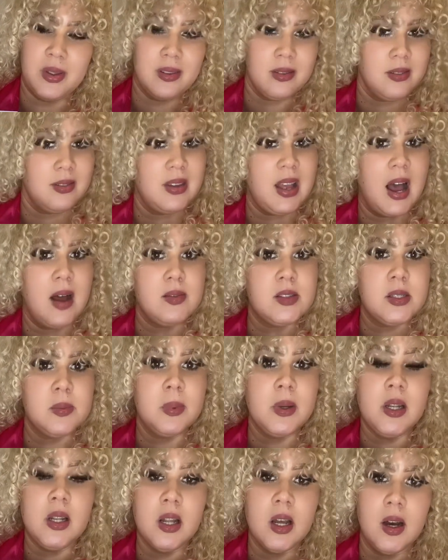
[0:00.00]
This is not to
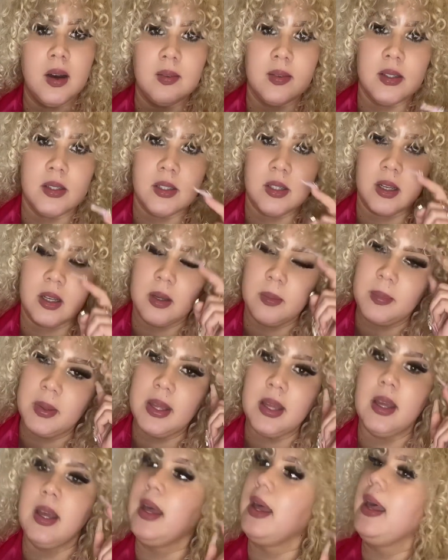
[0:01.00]
be love. This could
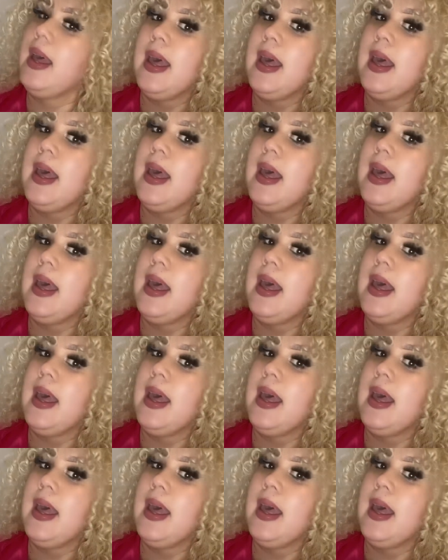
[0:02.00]
be